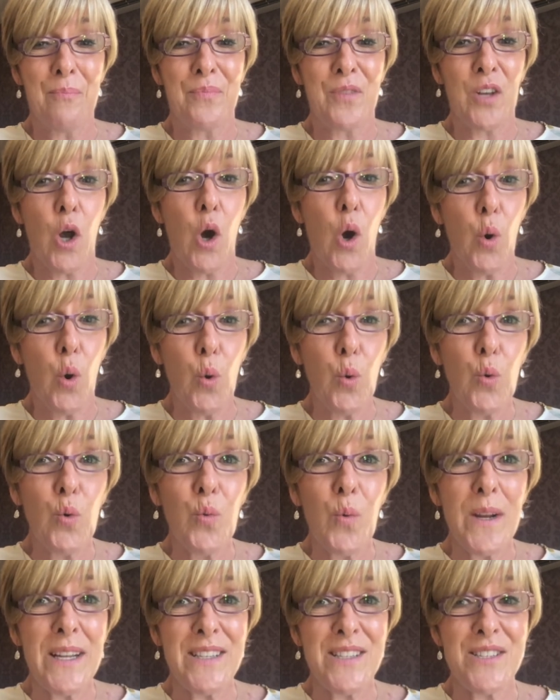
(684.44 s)
cold
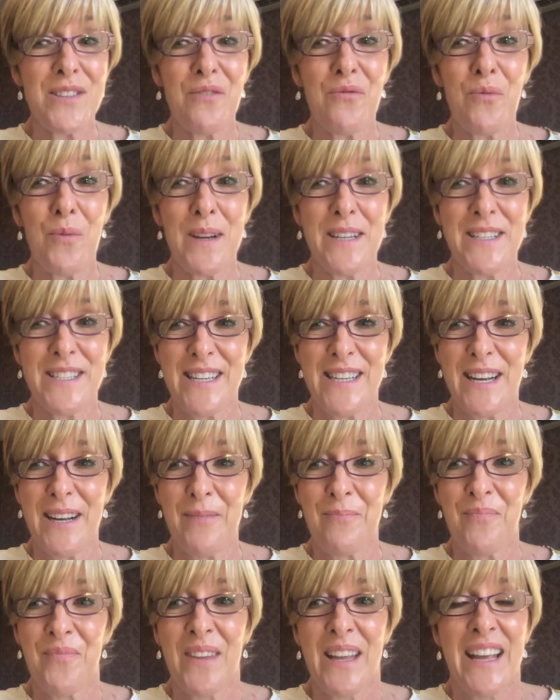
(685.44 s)
winds of winter,
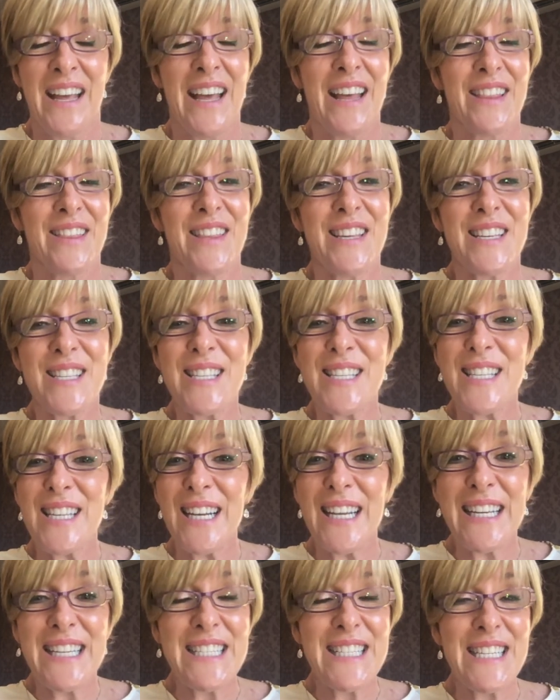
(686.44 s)
the
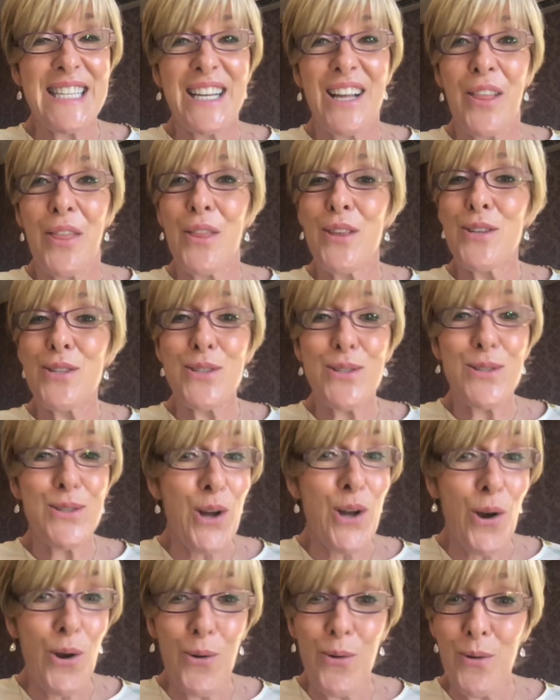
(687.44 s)
sleet, the
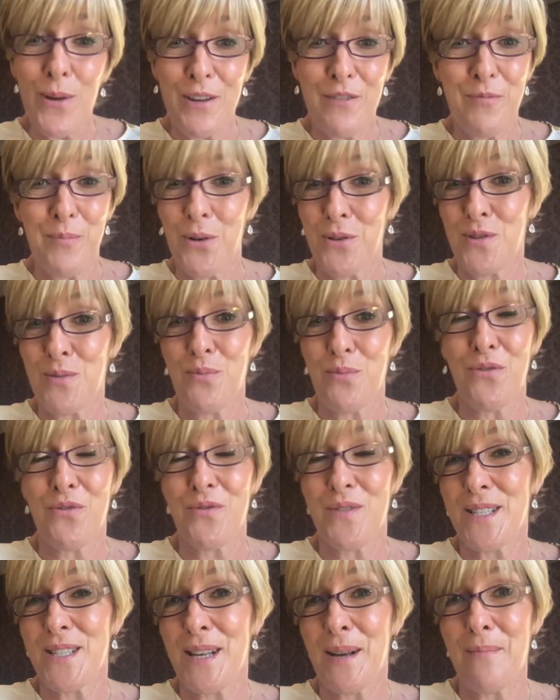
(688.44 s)
snow, if possible for
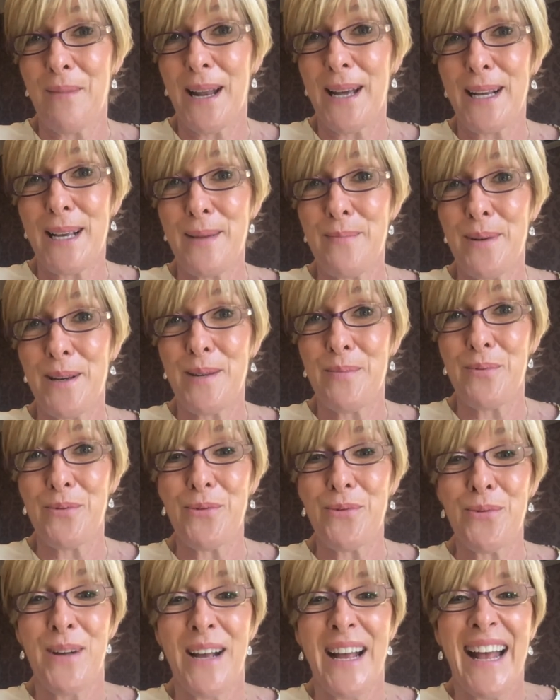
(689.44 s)
some lucky
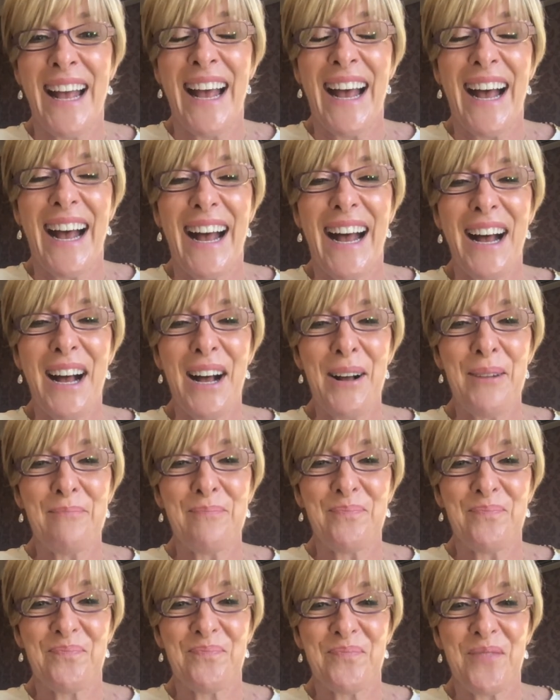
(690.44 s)
people,
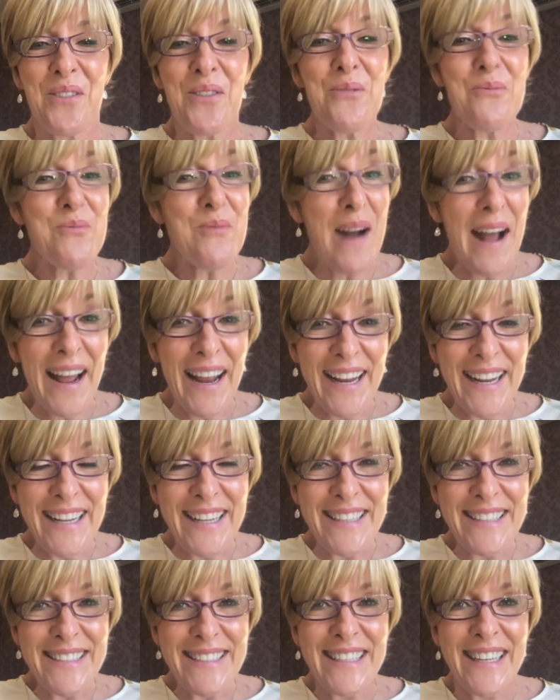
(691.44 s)
the
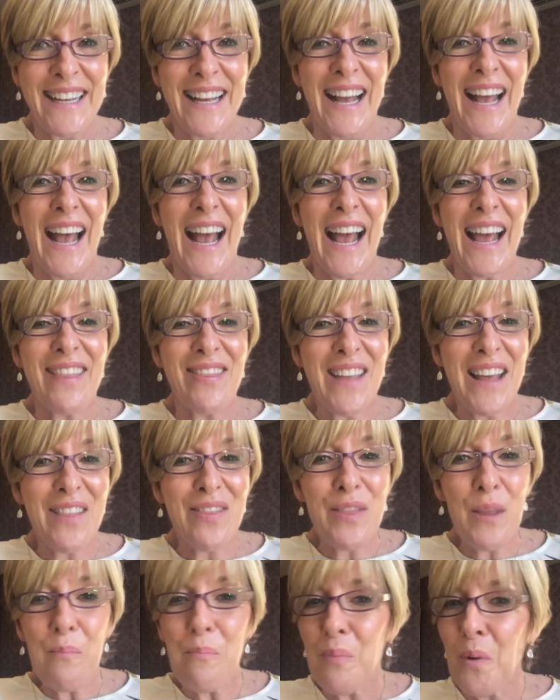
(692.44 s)
rain, and then
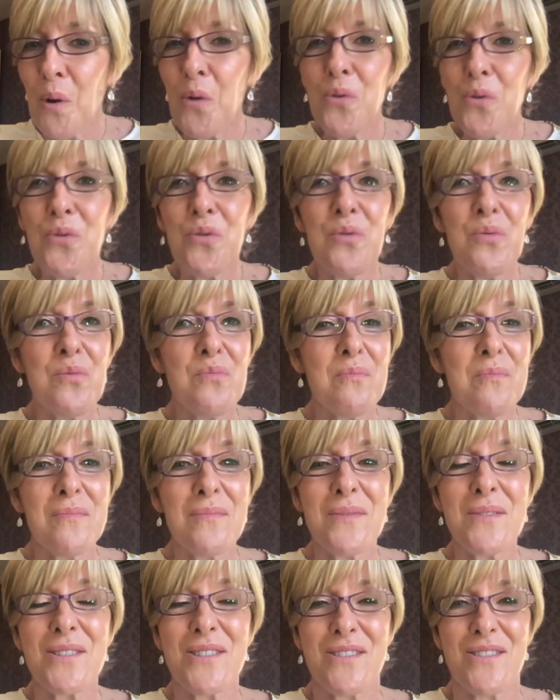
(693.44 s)
the
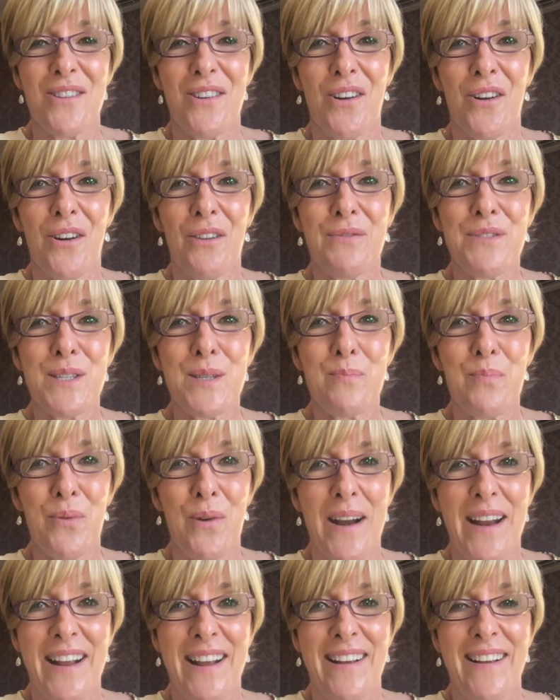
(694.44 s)
blooms of
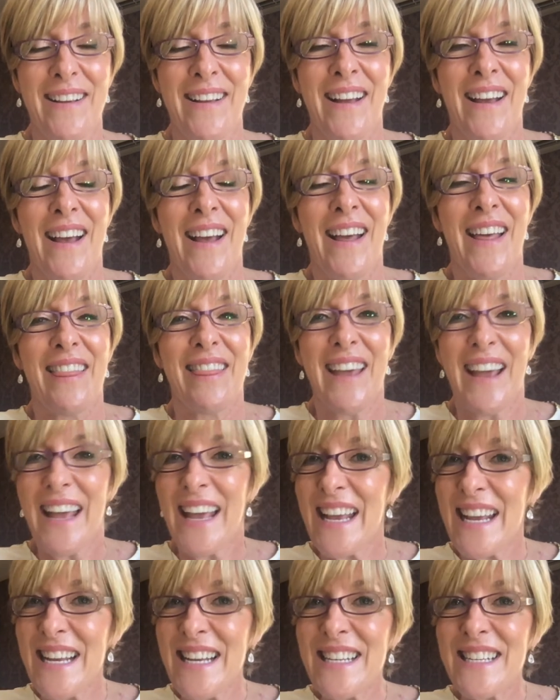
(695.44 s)
spring, the
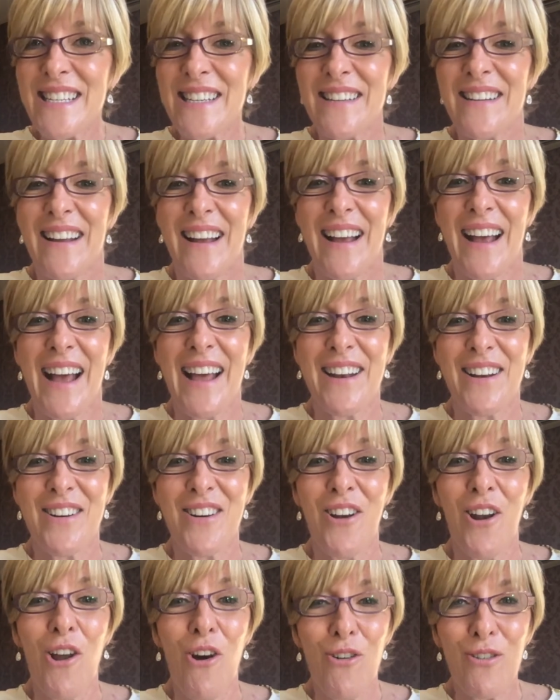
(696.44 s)
heat and
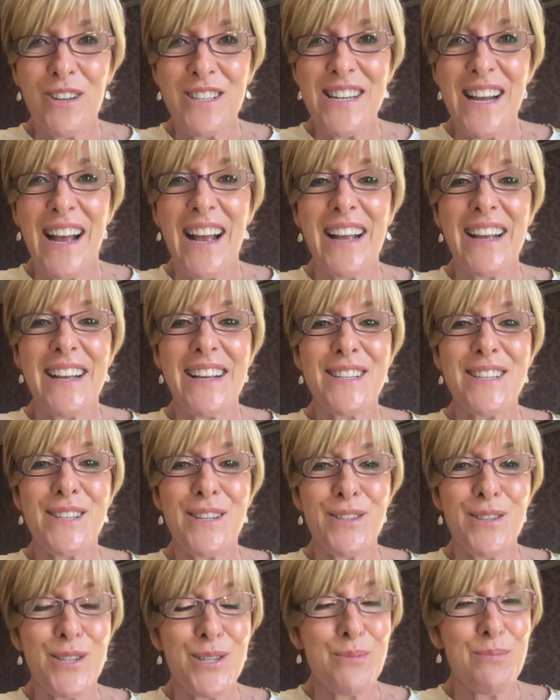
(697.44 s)
long days
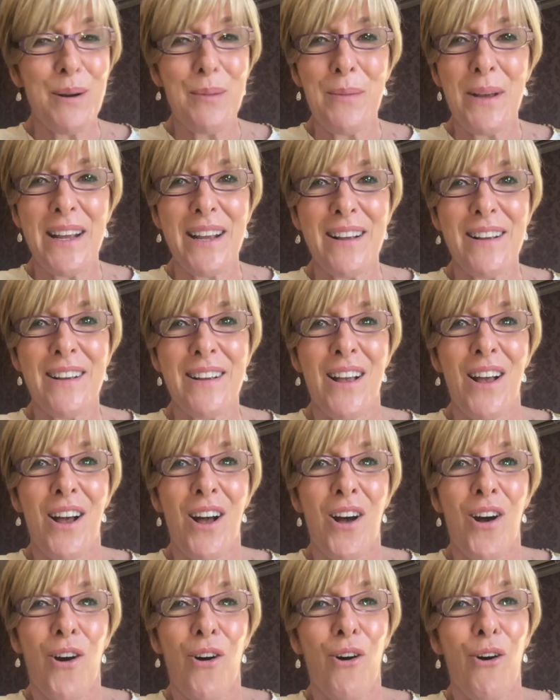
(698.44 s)
and swimming
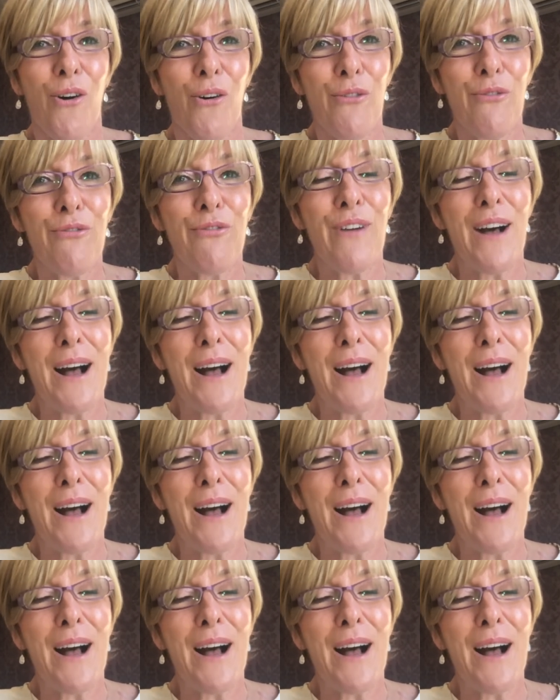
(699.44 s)
of